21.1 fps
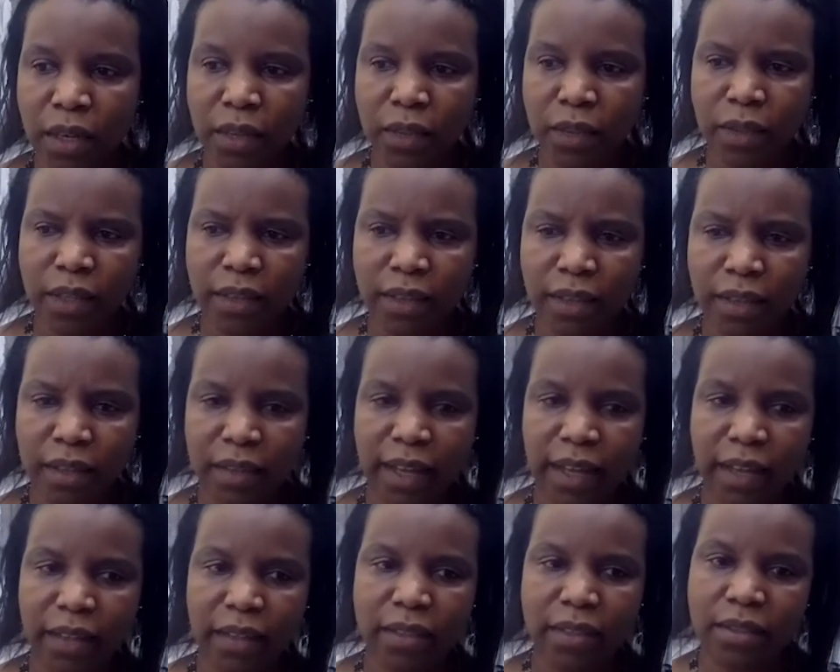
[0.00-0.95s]
So I think
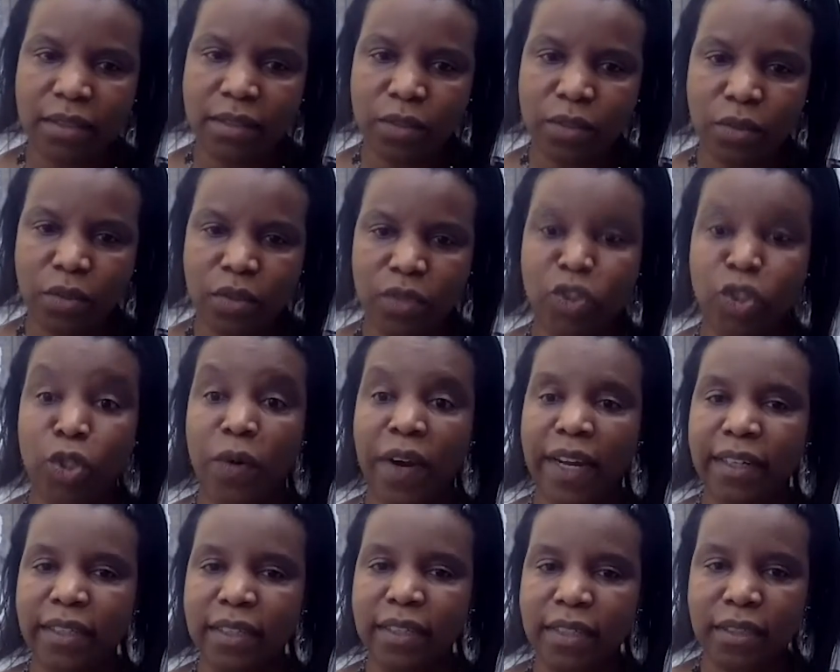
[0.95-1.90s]
that sort of
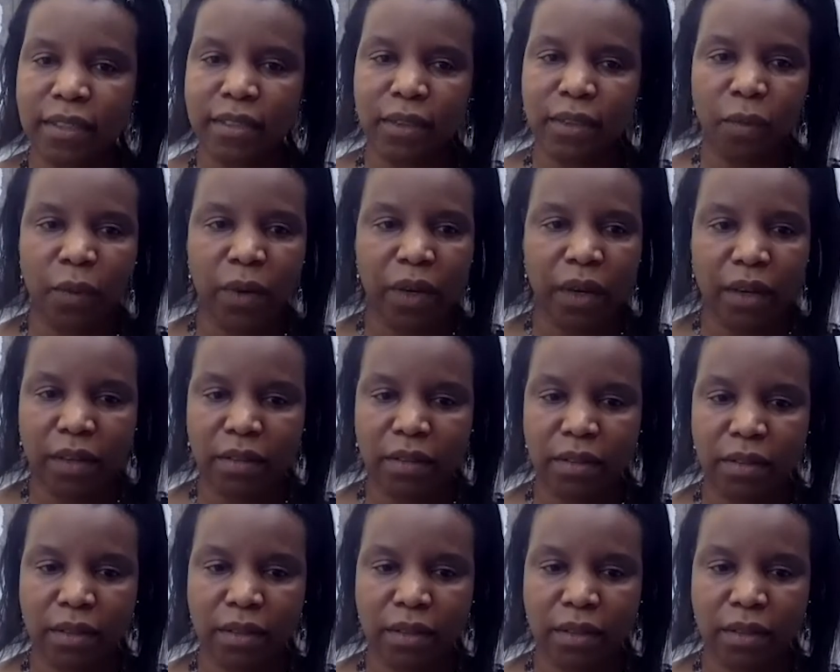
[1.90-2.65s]
trend, as it were,